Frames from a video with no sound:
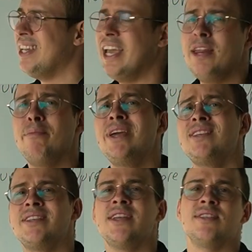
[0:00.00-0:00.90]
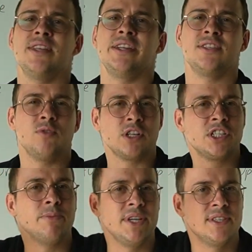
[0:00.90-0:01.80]
And it makes sense, the
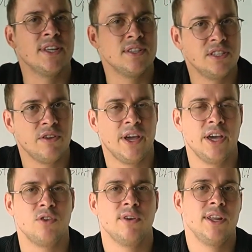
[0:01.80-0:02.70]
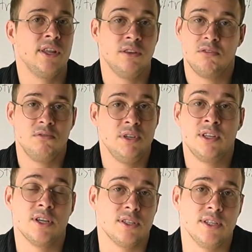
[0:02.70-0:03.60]
structure makes sense in your head, right? And it
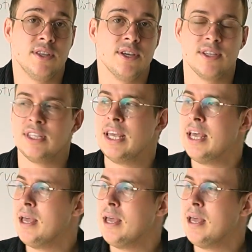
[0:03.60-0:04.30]
does.